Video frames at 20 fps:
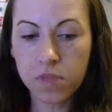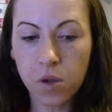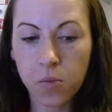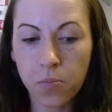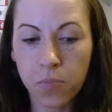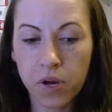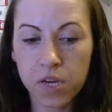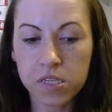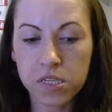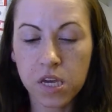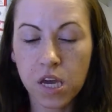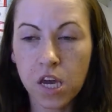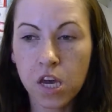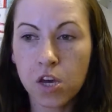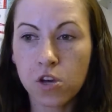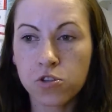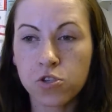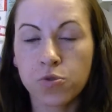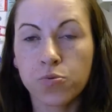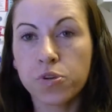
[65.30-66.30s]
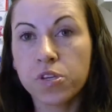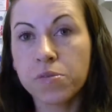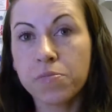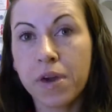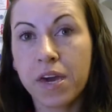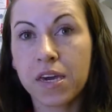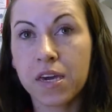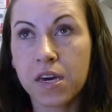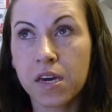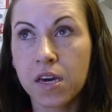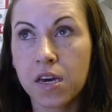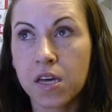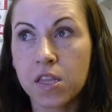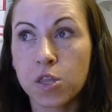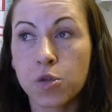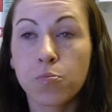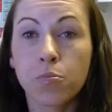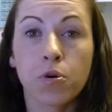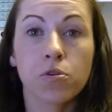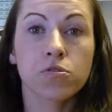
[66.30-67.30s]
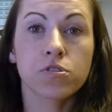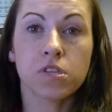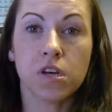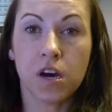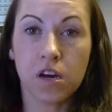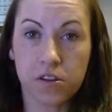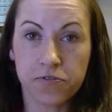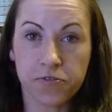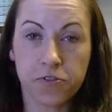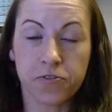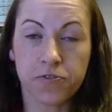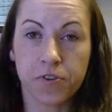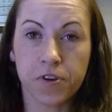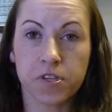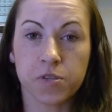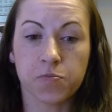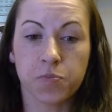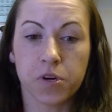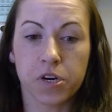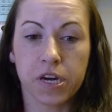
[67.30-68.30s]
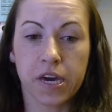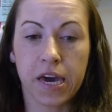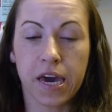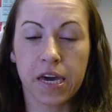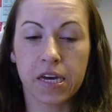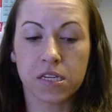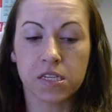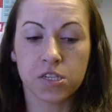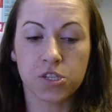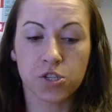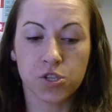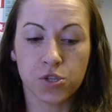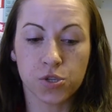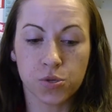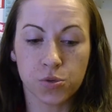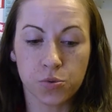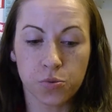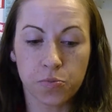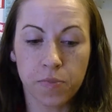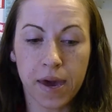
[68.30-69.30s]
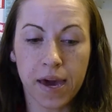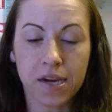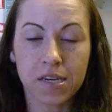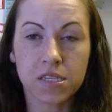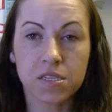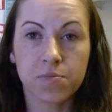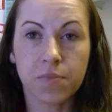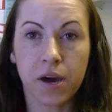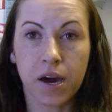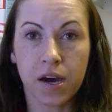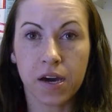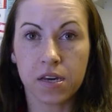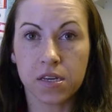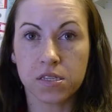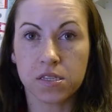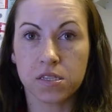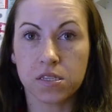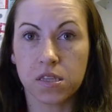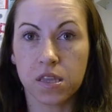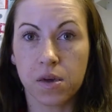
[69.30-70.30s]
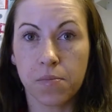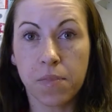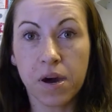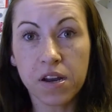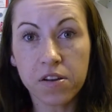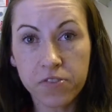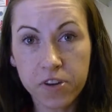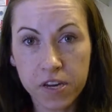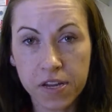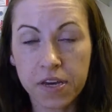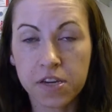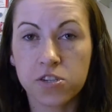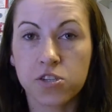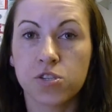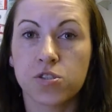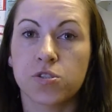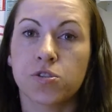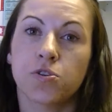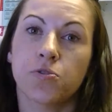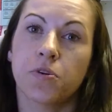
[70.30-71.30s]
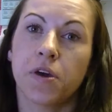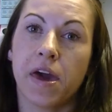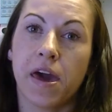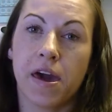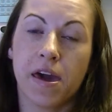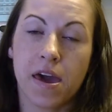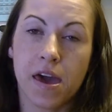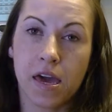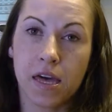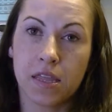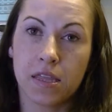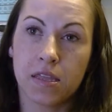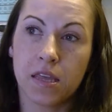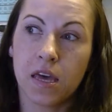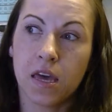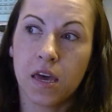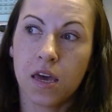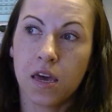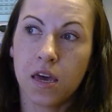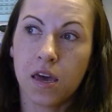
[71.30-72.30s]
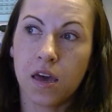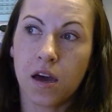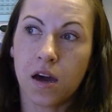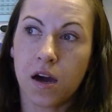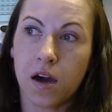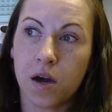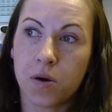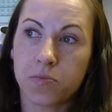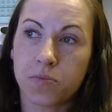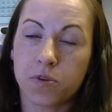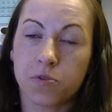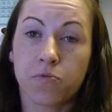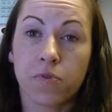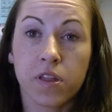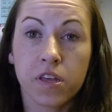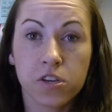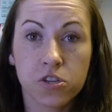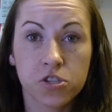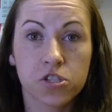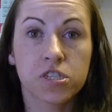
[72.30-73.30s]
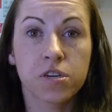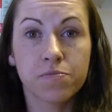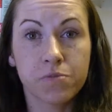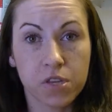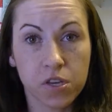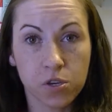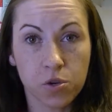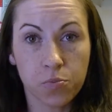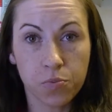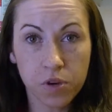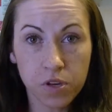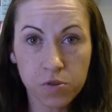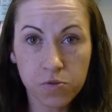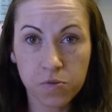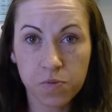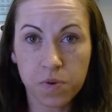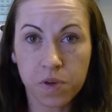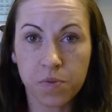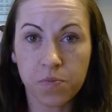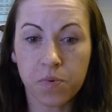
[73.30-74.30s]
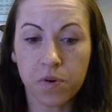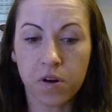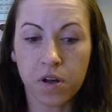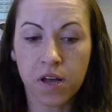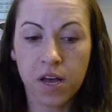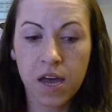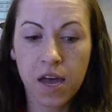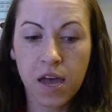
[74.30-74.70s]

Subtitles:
But to really make the most out of your Facebook and to maximize the amount of connections you get and the relationships that you build with people,